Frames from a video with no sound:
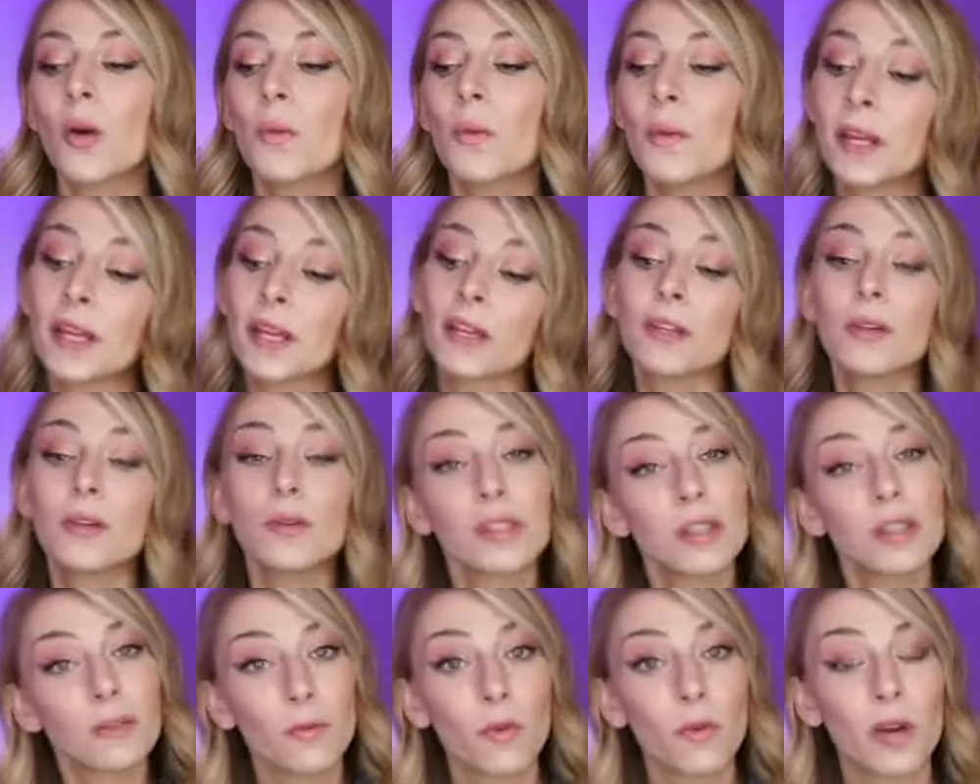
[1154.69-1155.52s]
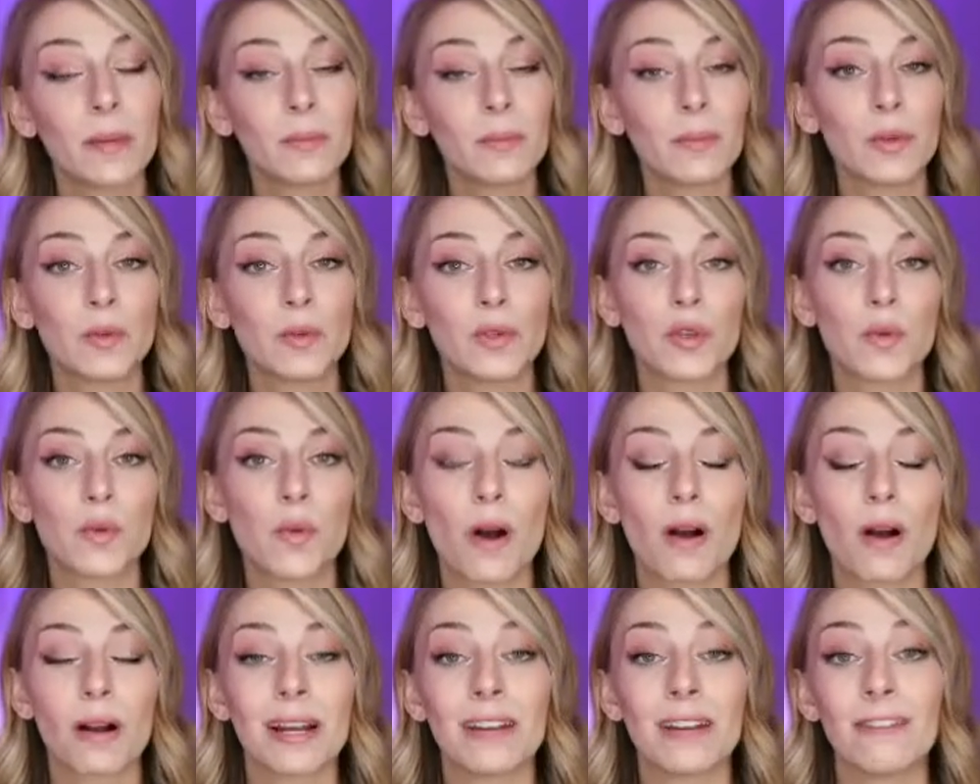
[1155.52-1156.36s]
we can use the void moon to
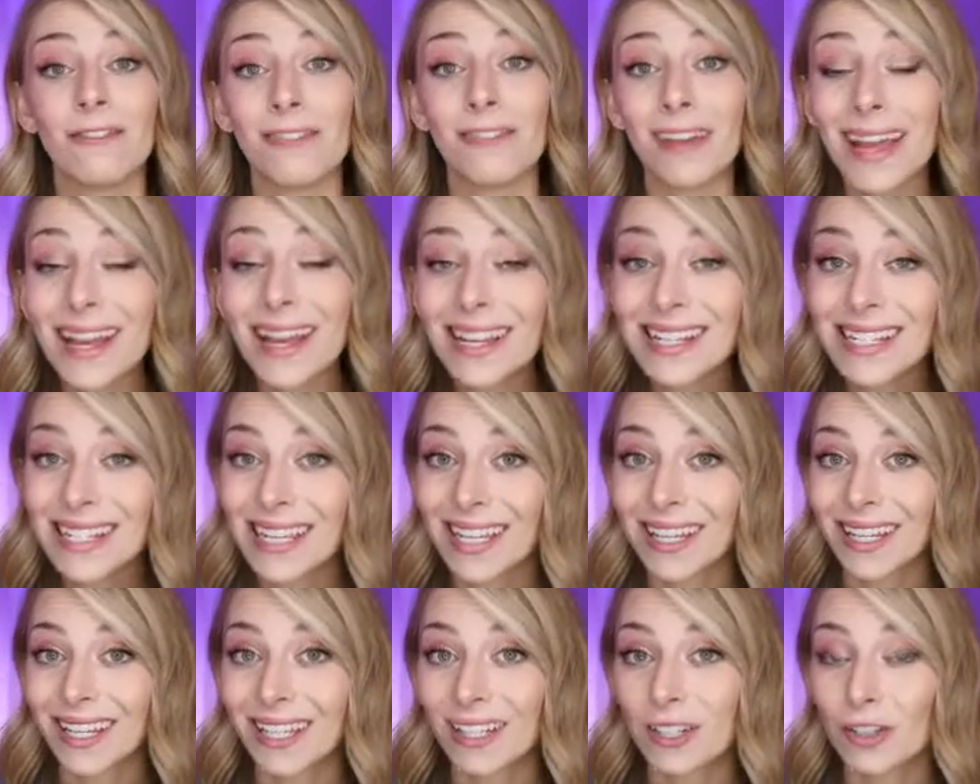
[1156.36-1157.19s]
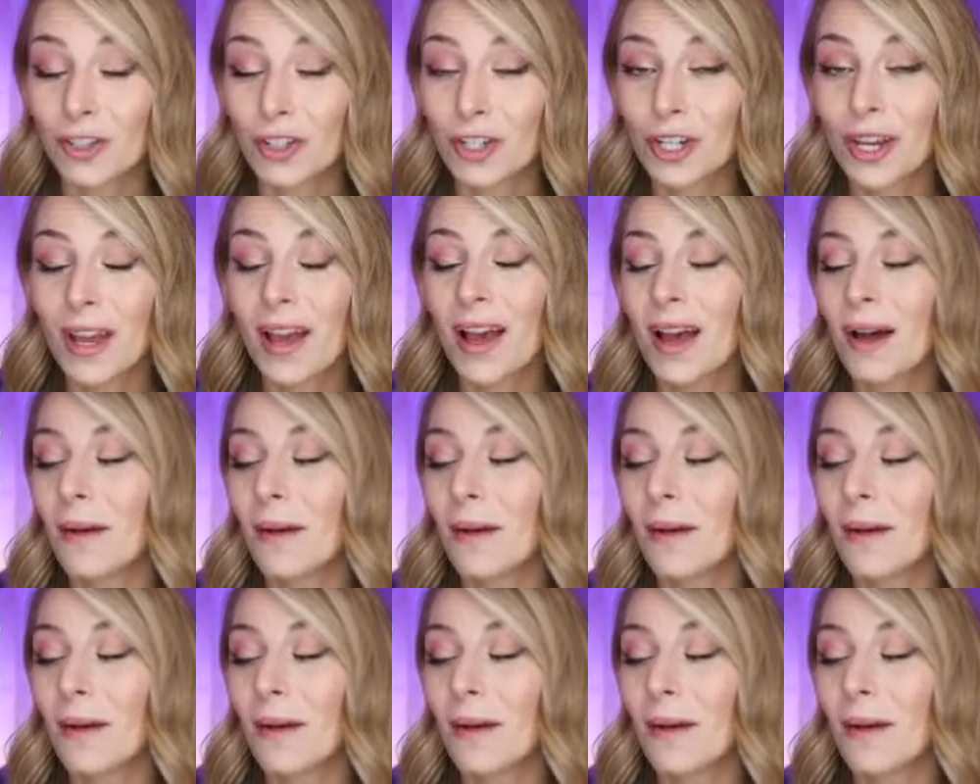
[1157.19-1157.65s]
our advantage